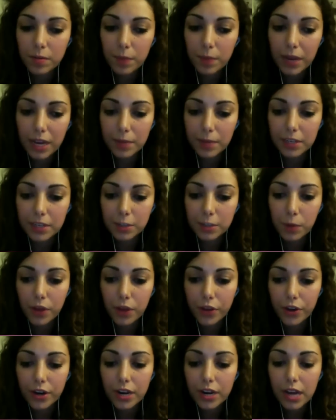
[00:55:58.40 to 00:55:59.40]
by him and his
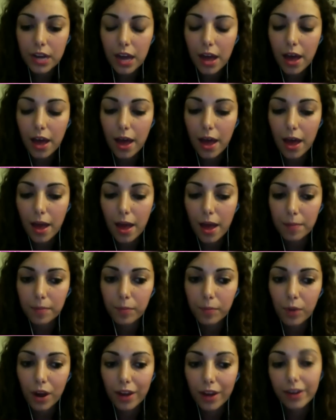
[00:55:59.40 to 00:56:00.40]
brother.
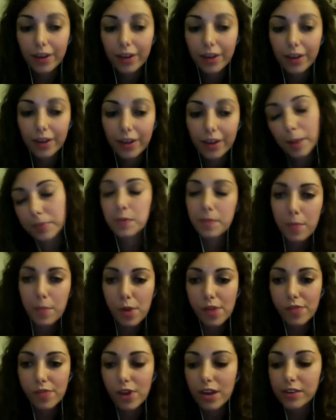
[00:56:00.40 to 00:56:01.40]
Brian happens to be my
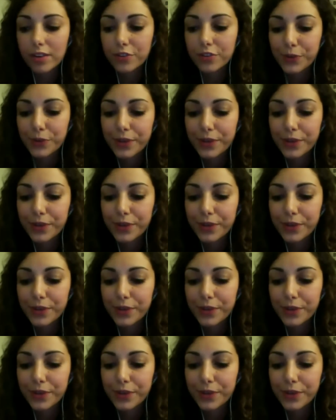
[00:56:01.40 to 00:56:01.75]
boyfriend, so